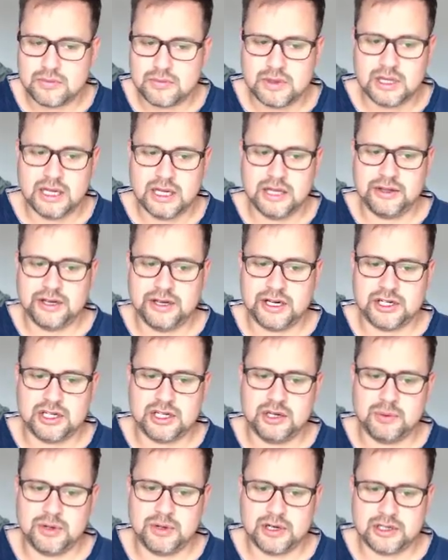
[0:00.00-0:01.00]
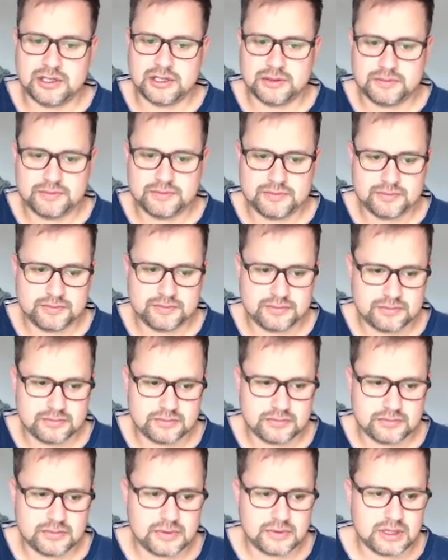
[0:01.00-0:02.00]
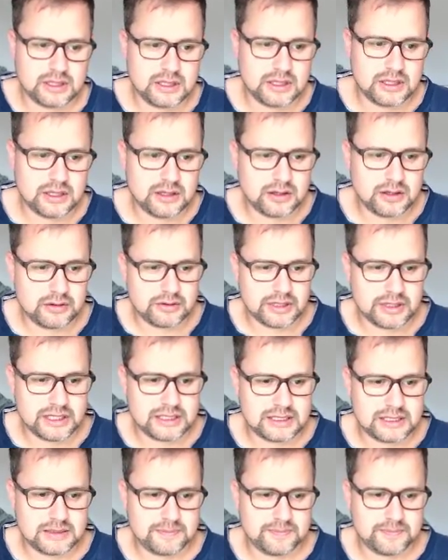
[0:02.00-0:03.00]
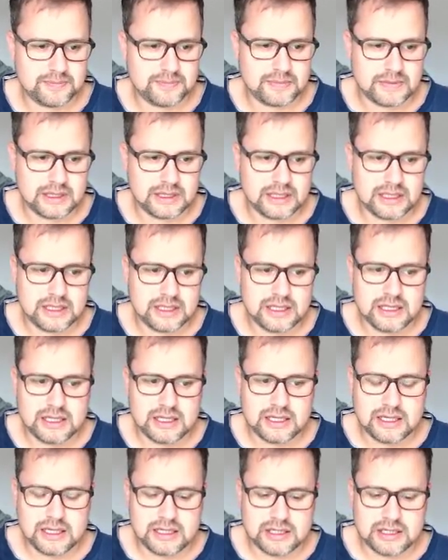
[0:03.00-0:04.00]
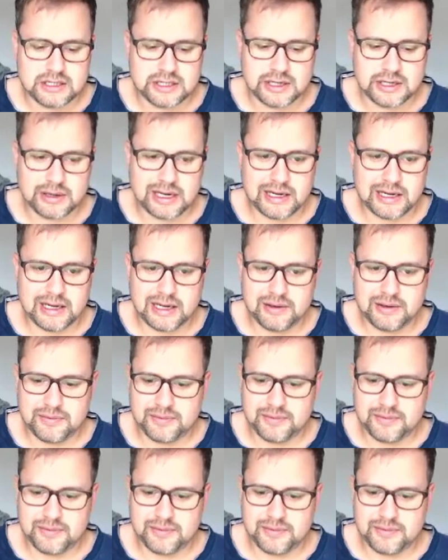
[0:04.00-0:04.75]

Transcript: And that actually worked. Great. So now I